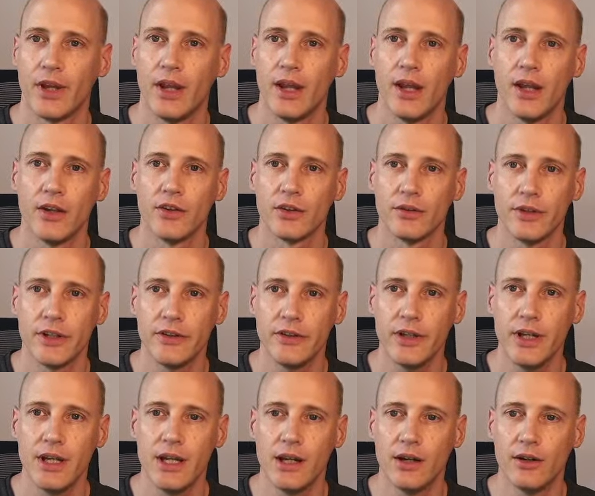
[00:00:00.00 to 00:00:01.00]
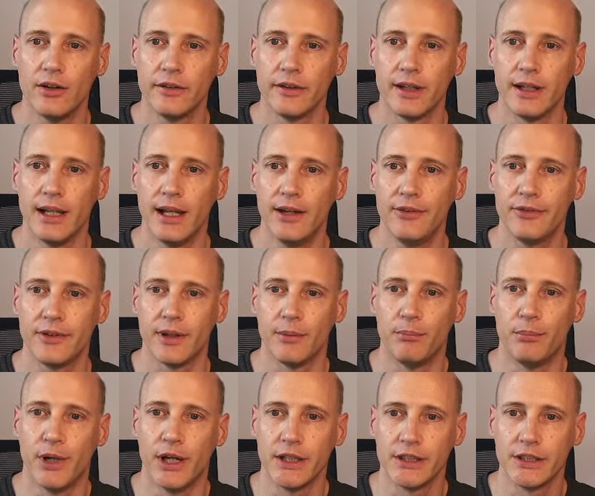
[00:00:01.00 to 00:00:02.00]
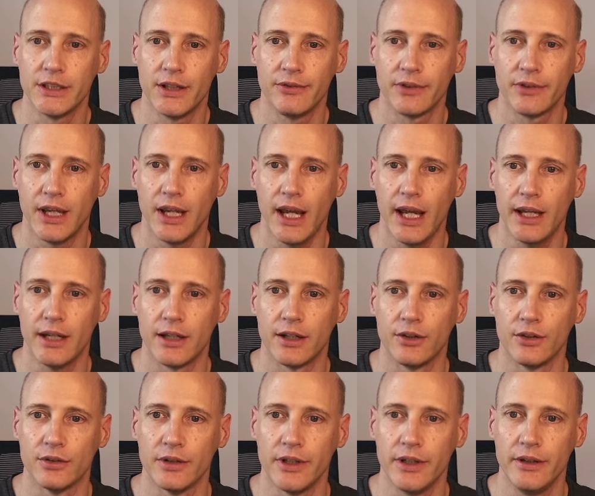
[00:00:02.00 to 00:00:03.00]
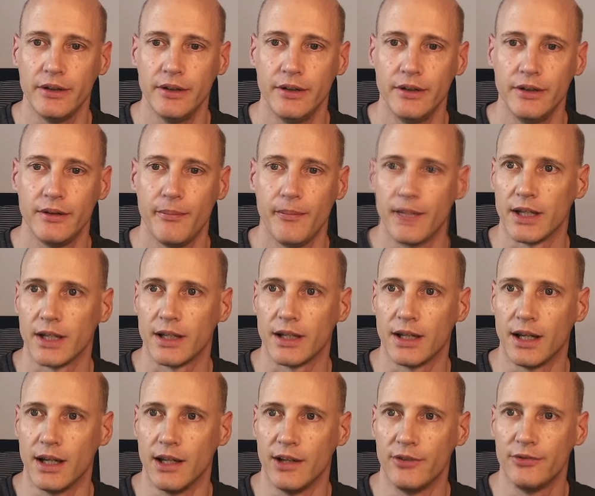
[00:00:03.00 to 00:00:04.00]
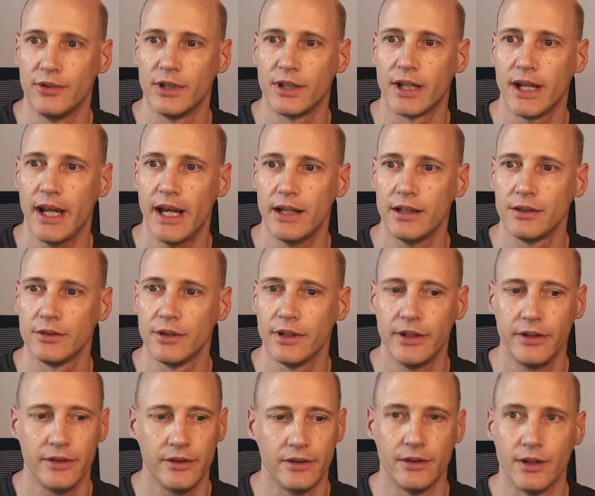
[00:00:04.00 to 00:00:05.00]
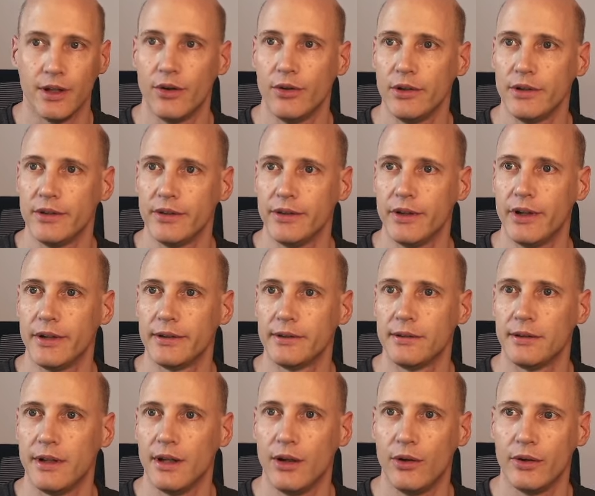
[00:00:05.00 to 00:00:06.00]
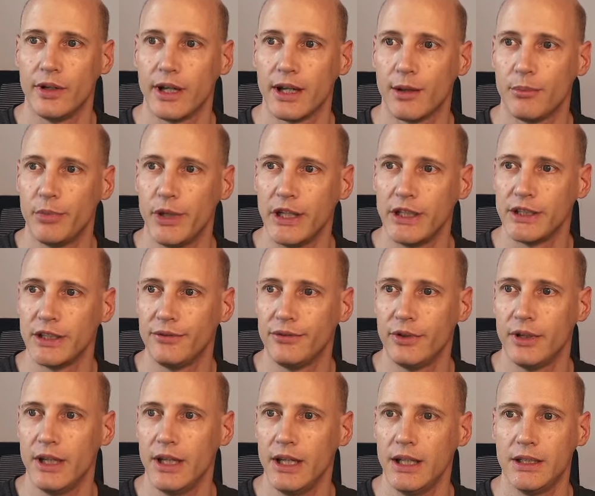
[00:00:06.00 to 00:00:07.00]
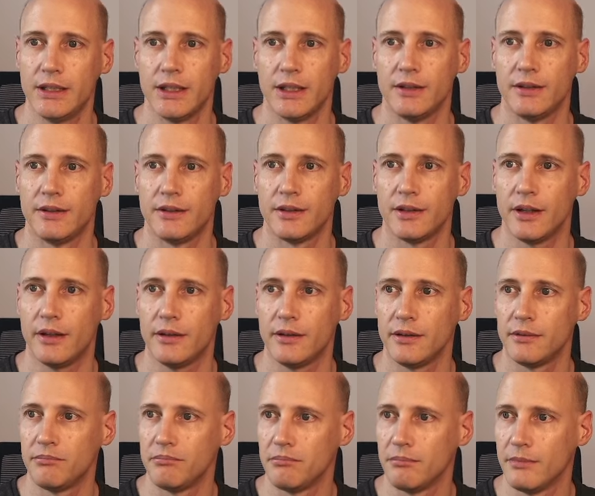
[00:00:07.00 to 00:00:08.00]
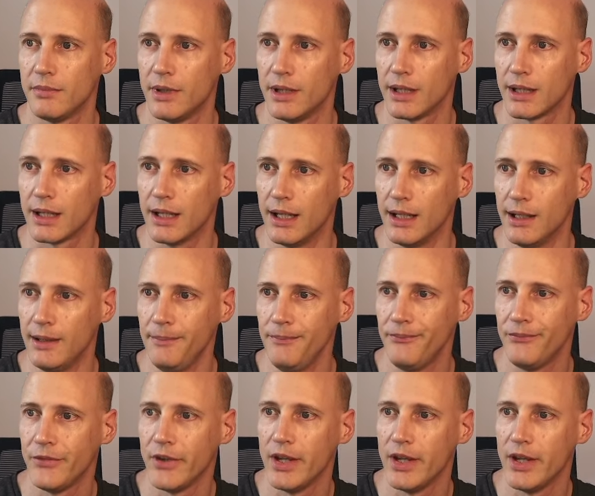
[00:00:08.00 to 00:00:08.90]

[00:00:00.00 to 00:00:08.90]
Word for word: So we see here on the left a bunch of categories, colorful categories. No, it's not loading a picture for each, it's just a color.